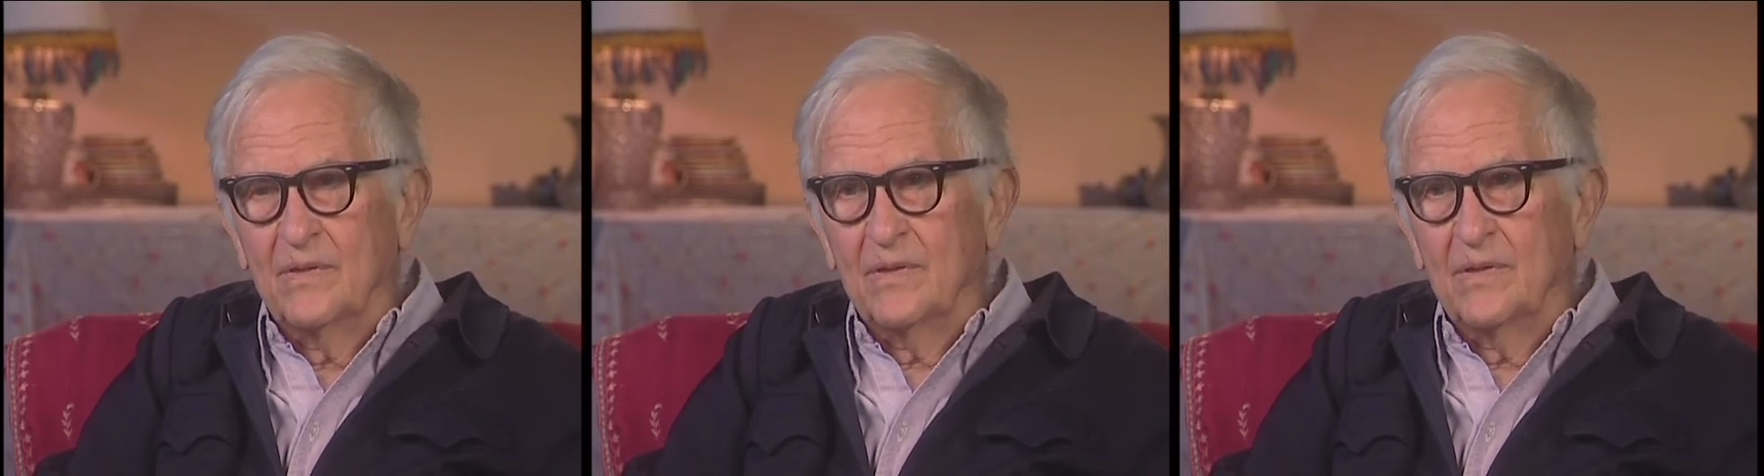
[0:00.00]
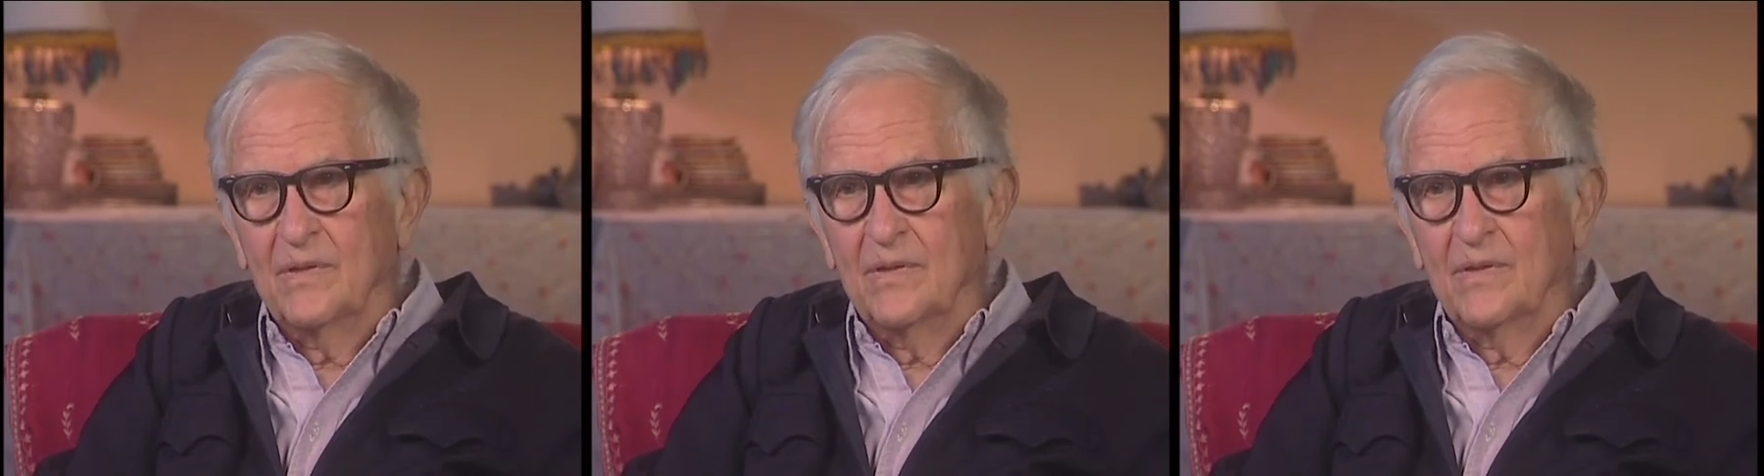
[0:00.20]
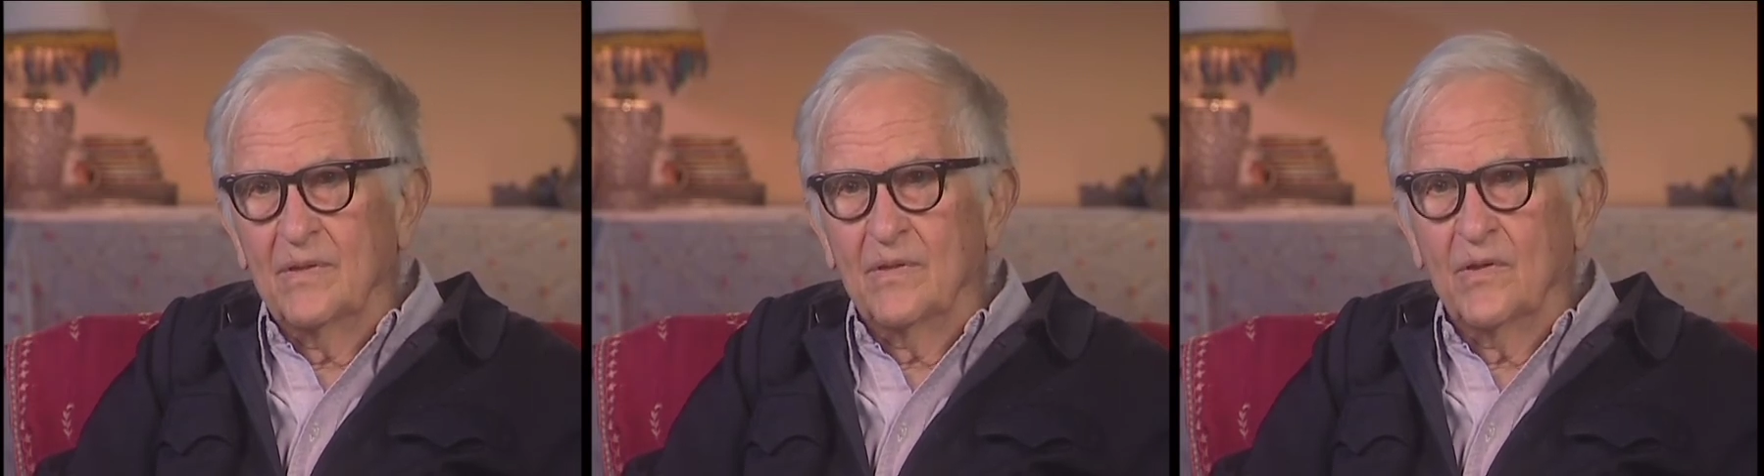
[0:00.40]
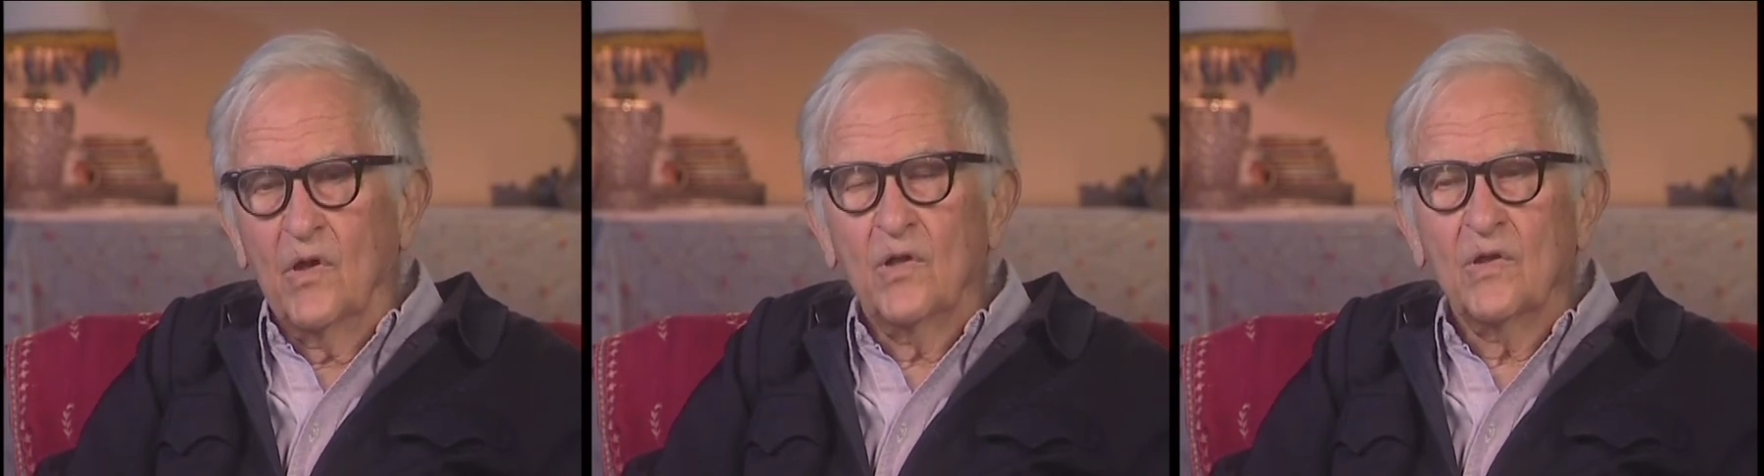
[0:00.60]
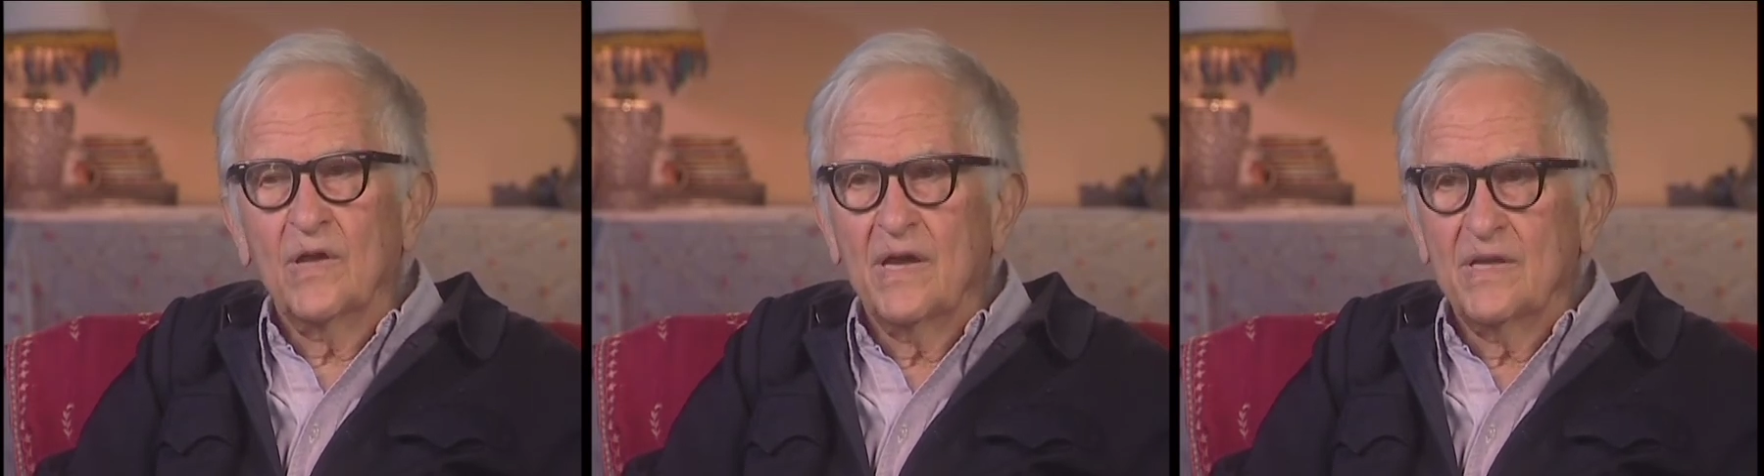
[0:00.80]
uh,
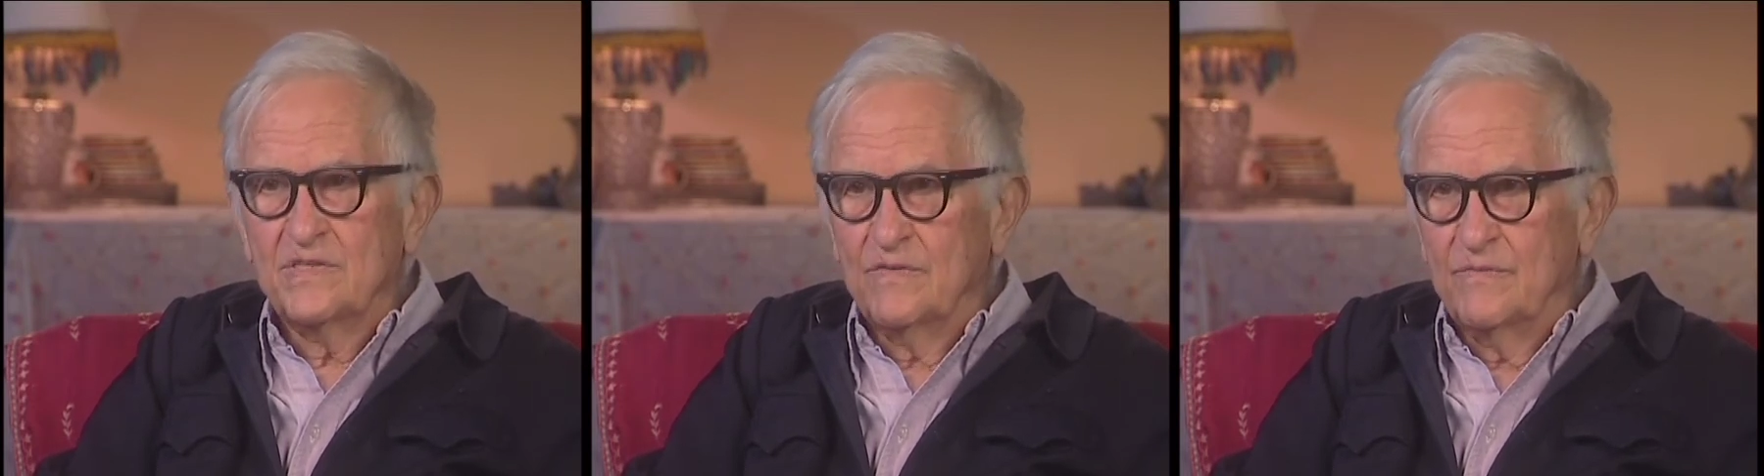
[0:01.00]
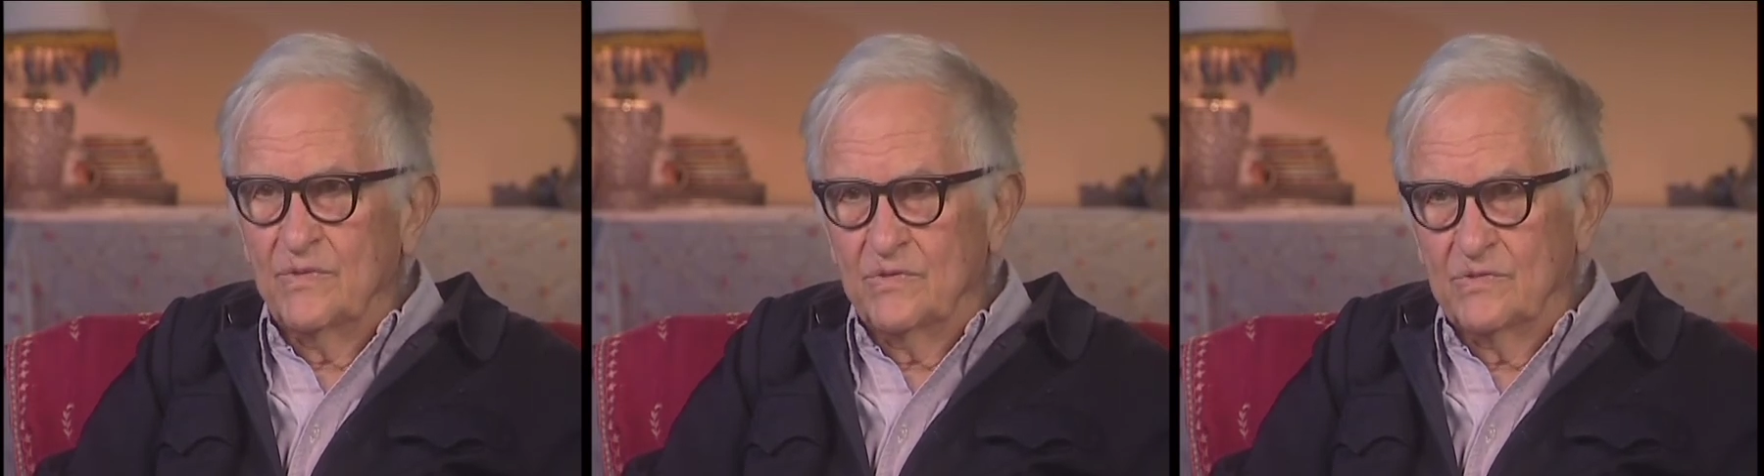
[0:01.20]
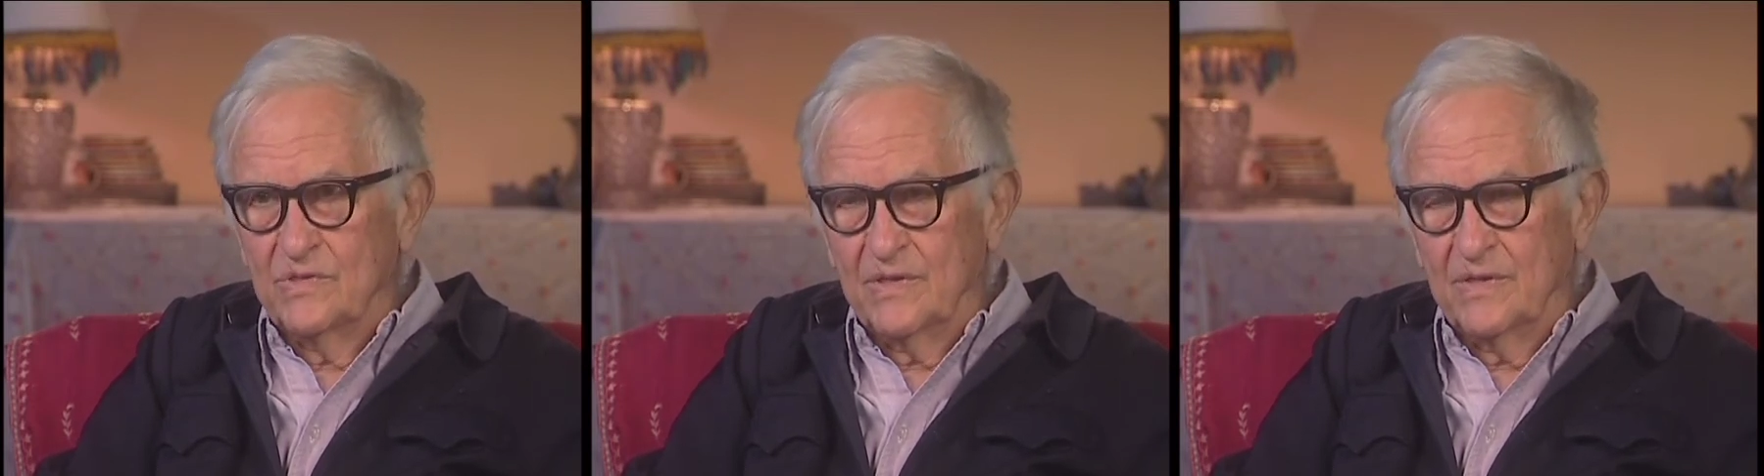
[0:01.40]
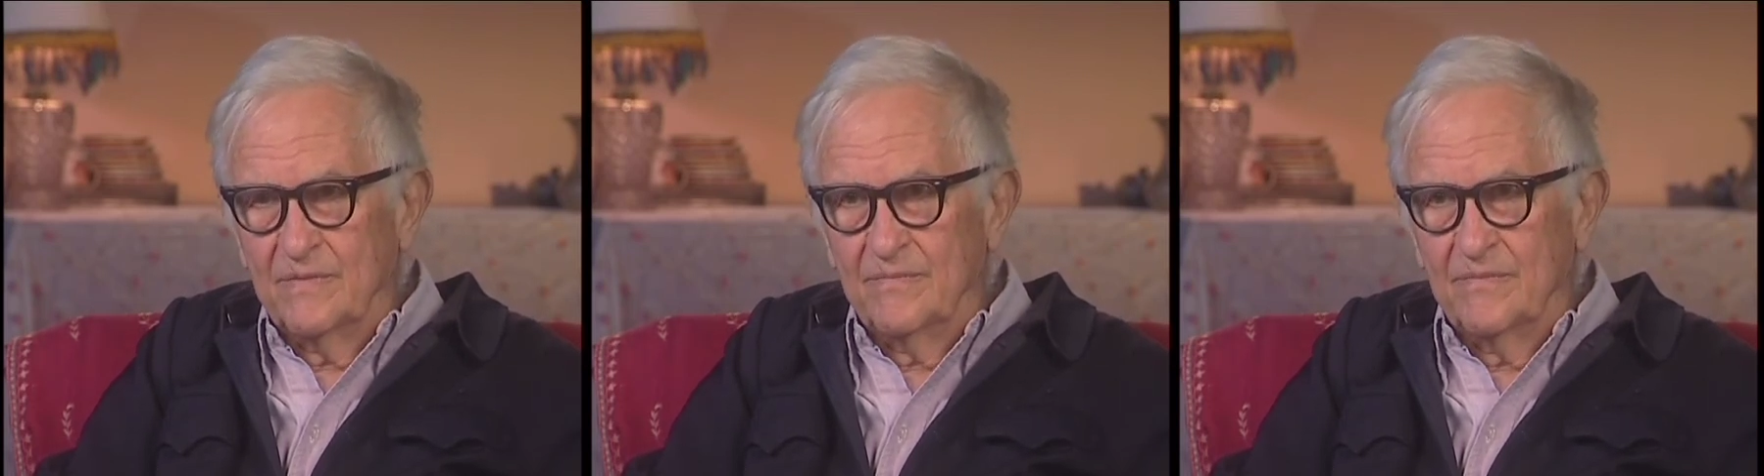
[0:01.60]
all kinds of music.